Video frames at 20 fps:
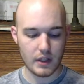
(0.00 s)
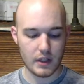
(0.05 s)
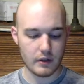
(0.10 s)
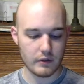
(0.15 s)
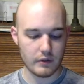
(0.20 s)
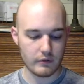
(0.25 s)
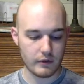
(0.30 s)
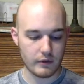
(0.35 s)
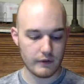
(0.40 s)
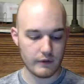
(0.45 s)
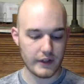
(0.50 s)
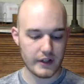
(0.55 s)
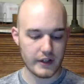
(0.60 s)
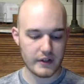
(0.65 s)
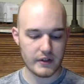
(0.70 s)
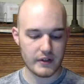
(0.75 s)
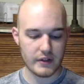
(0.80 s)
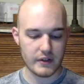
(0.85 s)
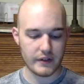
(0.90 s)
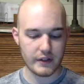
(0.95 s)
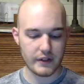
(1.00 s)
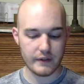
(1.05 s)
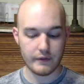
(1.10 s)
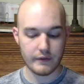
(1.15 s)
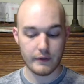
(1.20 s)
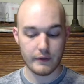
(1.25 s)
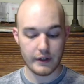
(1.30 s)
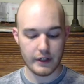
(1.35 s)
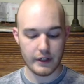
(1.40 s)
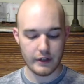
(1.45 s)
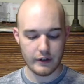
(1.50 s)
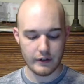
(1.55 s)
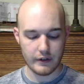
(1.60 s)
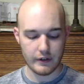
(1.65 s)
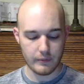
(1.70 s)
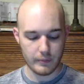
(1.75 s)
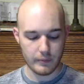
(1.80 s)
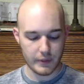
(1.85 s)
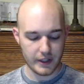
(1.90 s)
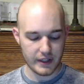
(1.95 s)
reflects something from the narrative.
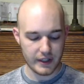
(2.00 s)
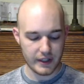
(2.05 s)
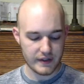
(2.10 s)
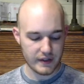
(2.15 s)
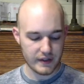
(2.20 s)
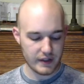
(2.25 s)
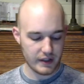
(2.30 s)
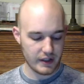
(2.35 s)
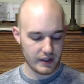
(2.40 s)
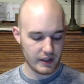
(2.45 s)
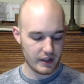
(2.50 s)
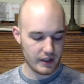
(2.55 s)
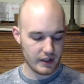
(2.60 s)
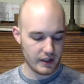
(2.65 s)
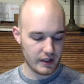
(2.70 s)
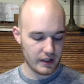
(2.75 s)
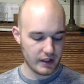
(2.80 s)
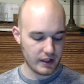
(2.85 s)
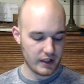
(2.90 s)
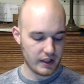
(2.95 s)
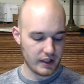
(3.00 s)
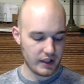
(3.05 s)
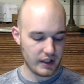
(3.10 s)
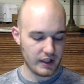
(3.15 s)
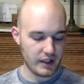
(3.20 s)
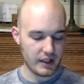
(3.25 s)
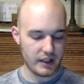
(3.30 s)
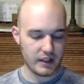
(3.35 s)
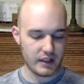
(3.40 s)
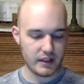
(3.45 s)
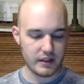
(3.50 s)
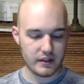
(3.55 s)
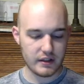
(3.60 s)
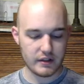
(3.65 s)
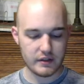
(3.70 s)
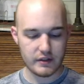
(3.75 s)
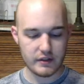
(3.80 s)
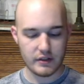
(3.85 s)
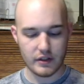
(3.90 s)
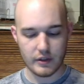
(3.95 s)
But
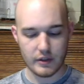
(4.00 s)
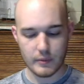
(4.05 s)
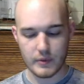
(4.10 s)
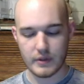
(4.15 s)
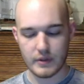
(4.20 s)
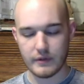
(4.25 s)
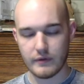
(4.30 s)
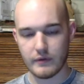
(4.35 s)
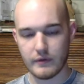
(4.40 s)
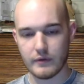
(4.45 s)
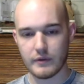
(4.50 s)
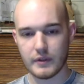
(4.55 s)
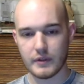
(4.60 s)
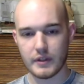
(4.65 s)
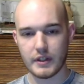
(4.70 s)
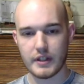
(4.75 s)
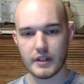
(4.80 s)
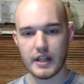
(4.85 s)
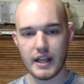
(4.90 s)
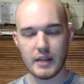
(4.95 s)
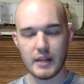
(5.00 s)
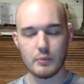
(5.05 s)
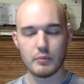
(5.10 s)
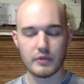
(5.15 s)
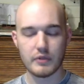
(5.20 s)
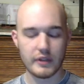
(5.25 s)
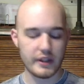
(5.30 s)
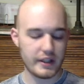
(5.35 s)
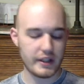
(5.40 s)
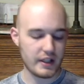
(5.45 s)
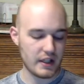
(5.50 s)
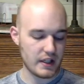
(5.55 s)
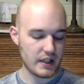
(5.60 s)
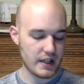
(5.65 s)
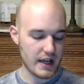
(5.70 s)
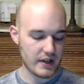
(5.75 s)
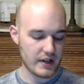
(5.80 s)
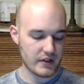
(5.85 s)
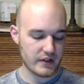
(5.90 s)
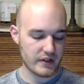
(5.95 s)
in terms of the gameplay, it
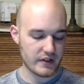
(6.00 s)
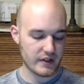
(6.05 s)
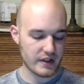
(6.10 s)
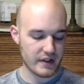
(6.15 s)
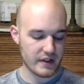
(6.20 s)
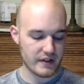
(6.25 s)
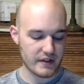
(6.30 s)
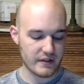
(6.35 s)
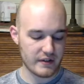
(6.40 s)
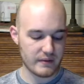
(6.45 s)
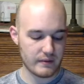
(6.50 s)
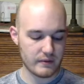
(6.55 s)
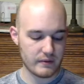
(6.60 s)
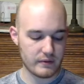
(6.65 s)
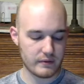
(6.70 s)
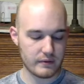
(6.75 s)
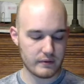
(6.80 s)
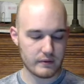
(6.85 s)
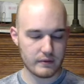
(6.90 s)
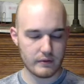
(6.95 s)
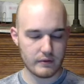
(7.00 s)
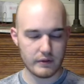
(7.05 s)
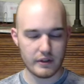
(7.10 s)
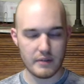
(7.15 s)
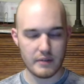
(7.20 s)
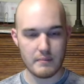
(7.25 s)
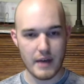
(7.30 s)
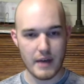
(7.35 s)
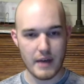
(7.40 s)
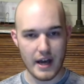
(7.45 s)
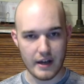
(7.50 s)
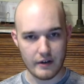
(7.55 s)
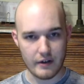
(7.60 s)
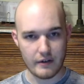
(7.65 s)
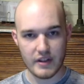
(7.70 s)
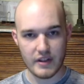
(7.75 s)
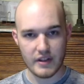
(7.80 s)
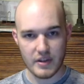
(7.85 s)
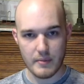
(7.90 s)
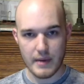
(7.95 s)
actually doesn't really matter
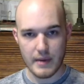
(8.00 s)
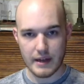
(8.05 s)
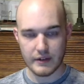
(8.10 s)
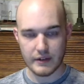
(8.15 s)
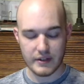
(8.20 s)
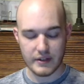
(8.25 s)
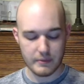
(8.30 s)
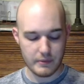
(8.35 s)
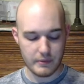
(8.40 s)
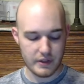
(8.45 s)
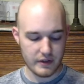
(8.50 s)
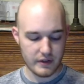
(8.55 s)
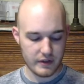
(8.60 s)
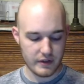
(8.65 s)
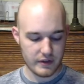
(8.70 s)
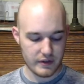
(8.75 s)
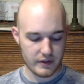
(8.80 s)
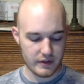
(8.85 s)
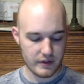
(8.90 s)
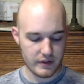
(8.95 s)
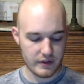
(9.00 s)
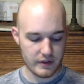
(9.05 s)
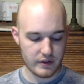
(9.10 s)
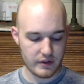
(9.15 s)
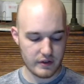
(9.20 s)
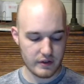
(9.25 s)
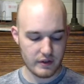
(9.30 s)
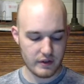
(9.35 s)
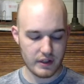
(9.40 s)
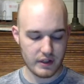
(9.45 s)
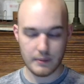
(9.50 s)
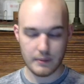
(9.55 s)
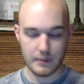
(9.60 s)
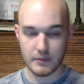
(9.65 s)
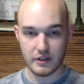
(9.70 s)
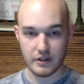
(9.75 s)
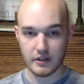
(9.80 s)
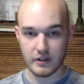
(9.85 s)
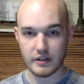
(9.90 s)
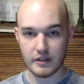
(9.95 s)
that the Battlesmith is named
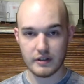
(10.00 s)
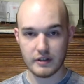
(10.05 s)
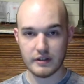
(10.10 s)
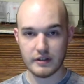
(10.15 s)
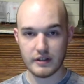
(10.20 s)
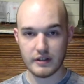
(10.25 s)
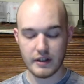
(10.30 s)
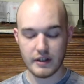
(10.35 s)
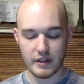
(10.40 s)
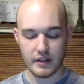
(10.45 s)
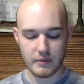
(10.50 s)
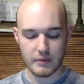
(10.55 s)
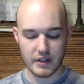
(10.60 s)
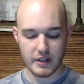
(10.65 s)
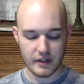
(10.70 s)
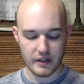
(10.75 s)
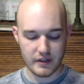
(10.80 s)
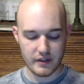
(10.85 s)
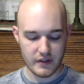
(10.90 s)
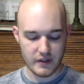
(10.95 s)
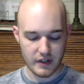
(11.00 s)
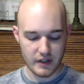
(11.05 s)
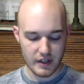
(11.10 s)
Turgon or anything, because